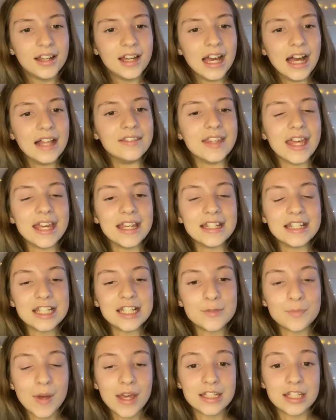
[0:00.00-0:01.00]
And they had
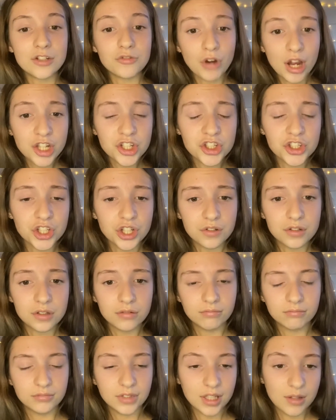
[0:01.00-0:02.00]
expected gratitude.
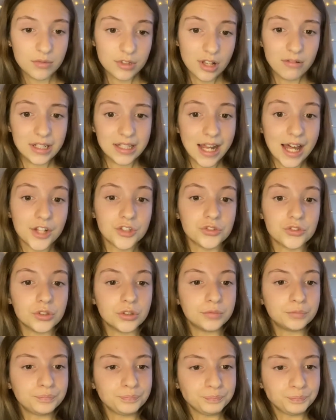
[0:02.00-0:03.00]
It was only
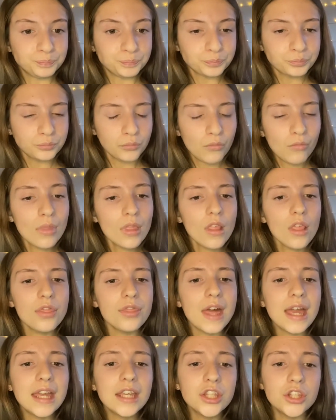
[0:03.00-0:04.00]
natural.
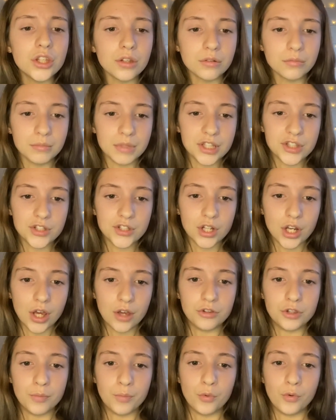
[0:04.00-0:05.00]
"Thank you, Mr.
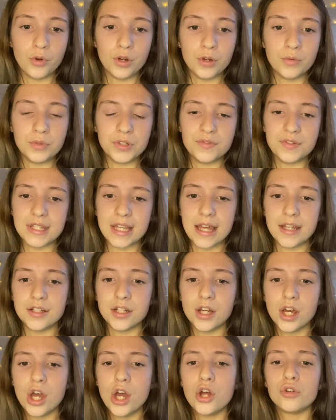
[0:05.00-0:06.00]
Lowe," the boy would have said,
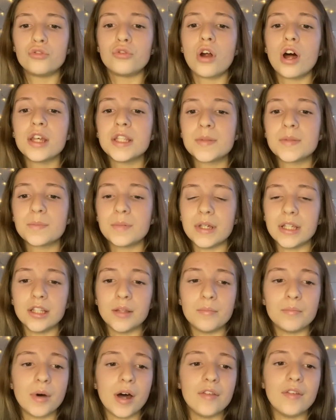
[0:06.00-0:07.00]
grasping
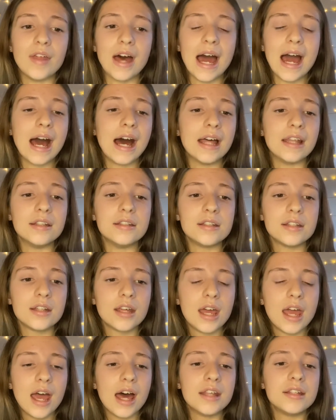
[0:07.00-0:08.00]
them by the hand.
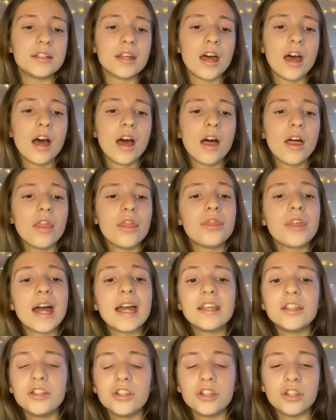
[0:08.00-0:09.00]
"And
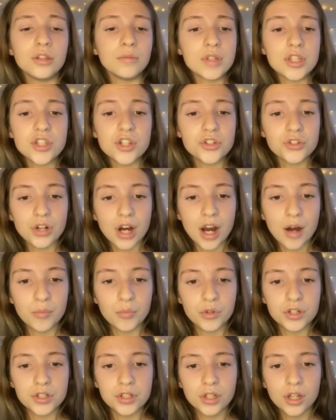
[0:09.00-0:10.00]
thank you, Mr.
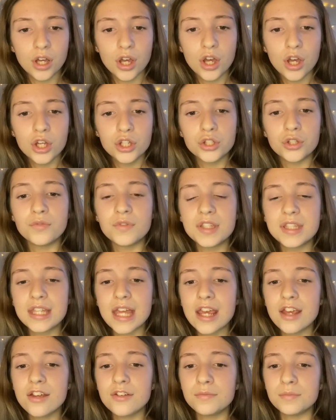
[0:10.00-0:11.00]
Trapwood. You have
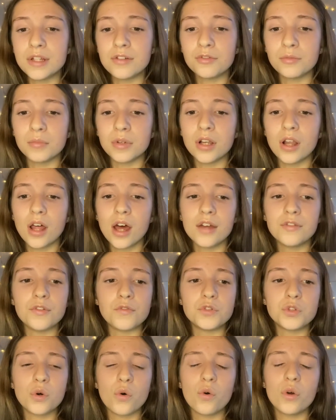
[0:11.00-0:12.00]
saved me from a life of
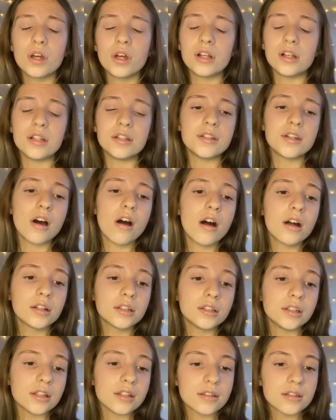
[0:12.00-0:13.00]
toil and
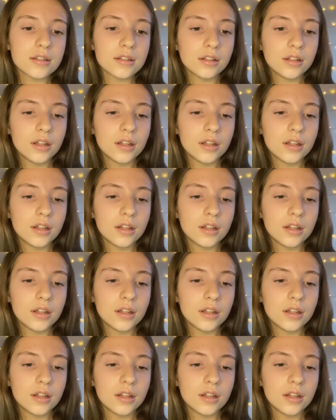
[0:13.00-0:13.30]
darkness."